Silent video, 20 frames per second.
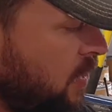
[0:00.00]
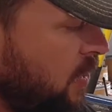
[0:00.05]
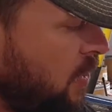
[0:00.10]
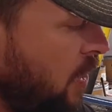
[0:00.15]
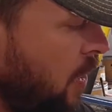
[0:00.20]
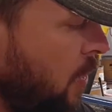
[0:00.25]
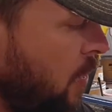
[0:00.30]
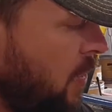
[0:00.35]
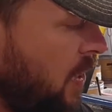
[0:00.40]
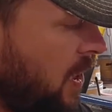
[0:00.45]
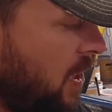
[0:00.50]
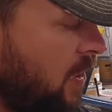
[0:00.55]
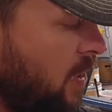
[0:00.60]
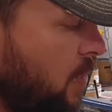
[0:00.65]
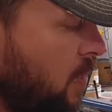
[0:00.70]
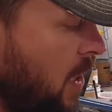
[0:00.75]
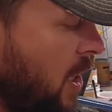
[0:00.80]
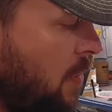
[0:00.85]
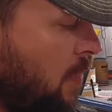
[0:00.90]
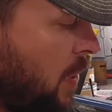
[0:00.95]
don't get the
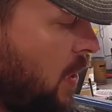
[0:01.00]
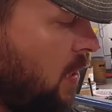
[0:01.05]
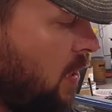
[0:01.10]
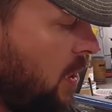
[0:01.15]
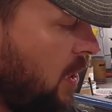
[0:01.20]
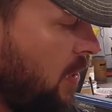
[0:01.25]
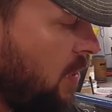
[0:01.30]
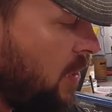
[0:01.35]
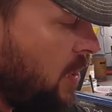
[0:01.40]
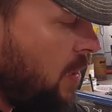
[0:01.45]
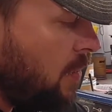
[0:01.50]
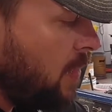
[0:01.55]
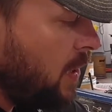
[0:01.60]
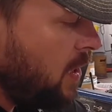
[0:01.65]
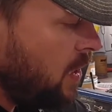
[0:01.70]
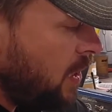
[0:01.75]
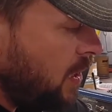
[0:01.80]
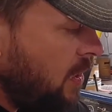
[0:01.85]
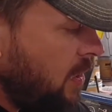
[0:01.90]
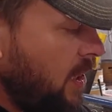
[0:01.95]
right part of your thumb
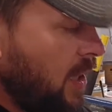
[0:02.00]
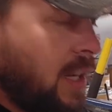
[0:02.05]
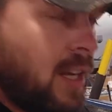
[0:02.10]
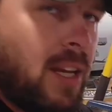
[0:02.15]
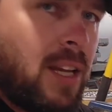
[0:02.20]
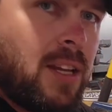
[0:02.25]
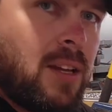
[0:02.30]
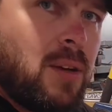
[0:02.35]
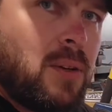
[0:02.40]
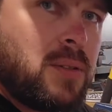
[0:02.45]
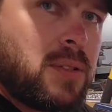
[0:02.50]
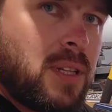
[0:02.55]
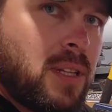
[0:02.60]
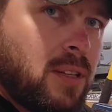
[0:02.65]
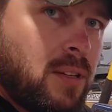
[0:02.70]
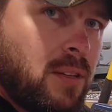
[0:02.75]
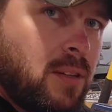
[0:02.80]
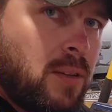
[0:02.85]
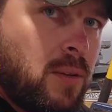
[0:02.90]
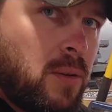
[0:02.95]
in there and it goes
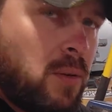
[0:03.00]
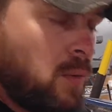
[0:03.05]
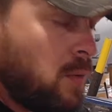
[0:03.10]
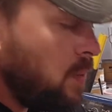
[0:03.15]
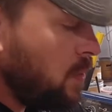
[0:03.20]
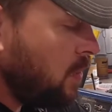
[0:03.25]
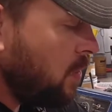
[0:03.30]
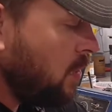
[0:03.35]
into